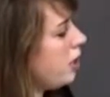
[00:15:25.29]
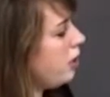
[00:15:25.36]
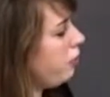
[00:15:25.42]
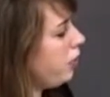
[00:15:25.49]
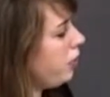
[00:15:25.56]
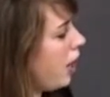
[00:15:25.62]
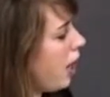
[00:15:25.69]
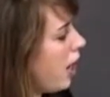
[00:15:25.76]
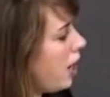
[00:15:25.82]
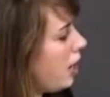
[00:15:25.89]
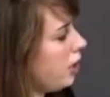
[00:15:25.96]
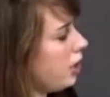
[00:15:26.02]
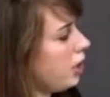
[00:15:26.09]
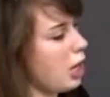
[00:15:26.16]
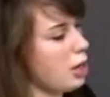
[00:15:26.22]
if you
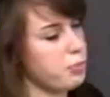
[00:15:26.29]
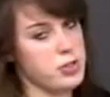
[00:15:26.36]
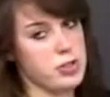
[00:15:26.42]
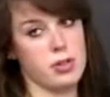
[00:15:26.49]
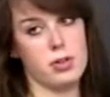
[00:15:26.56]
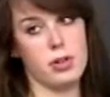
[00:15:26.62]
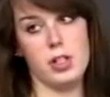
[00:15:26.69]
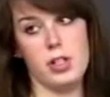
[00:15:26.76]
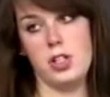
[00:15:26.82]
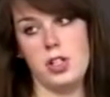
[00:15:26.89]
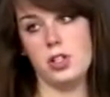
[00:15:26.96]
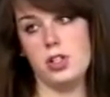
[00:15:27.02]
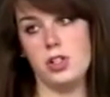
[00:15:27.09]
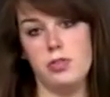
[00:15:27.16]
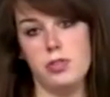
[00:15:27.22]
had an opposite
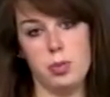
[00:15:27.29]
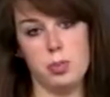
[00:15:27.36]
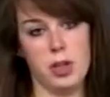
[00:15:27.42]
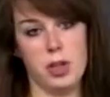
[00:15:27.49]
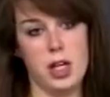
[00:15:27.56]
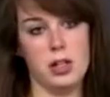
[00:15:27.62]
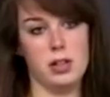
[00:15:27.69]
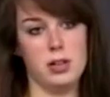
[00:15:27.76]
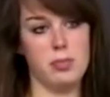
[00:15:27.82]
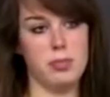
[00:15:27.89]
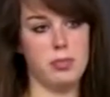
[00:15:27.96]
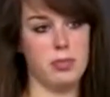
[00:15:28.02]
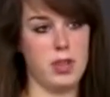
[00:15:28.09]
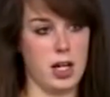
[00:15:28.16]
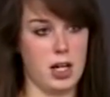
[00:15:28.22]
orientation of your plant,
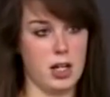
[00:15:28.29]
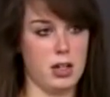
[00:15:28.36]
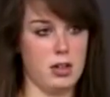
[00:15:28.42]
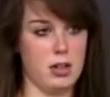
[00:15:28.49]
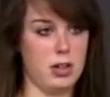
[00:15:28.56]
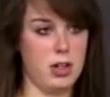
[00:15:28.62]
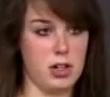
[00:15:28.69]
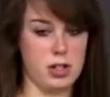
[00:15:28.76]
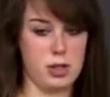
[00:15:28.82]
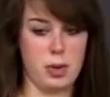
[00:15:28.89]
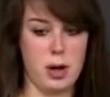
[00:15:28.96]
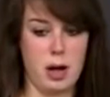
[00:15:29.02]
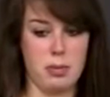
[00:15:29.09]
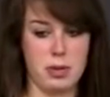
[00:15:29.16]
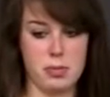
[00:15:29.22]
that caused
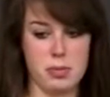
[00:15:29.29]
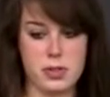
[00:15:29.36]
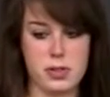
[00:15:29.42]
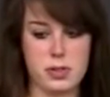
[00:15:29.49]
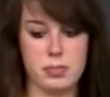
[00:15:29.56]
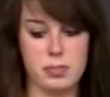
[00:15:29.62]
problems.